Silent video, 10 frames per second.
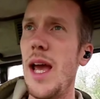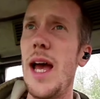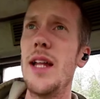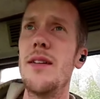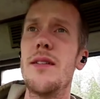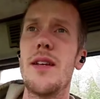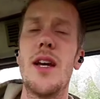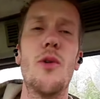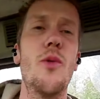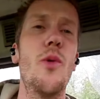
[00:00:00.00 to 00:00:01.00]
and
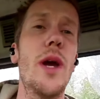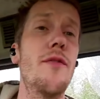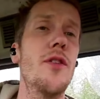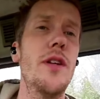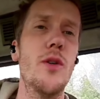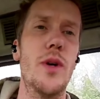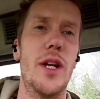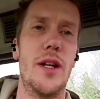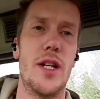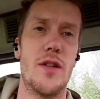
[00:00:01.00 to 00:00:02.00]
uh, we have to deal with
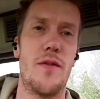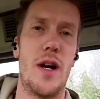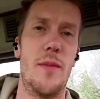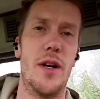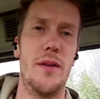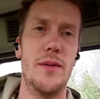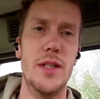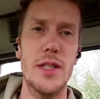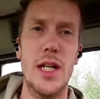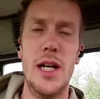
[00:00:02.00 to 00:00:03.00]
it as a farmer.
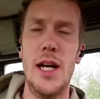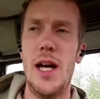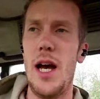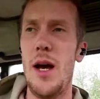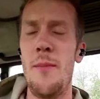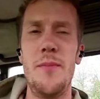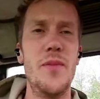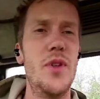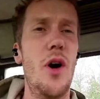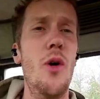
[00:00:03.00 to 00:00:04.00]

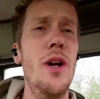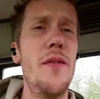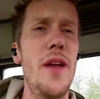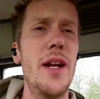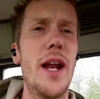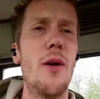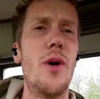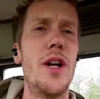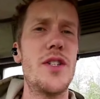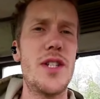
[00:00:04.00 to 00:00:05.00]
Um, the only thing that I
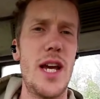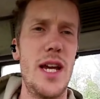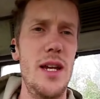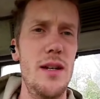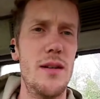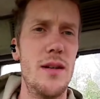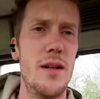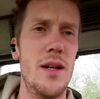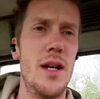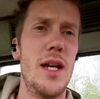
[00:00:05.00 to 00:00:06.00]
want to say
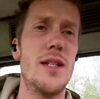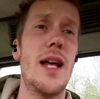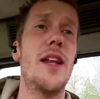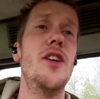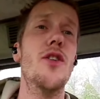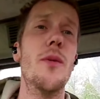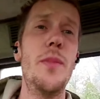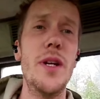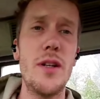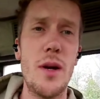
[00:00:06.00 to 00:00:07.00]
is that the
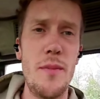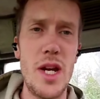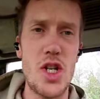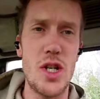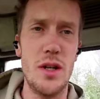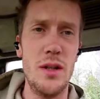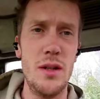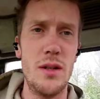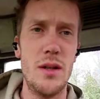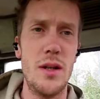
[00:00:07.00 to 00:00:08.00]
European Commission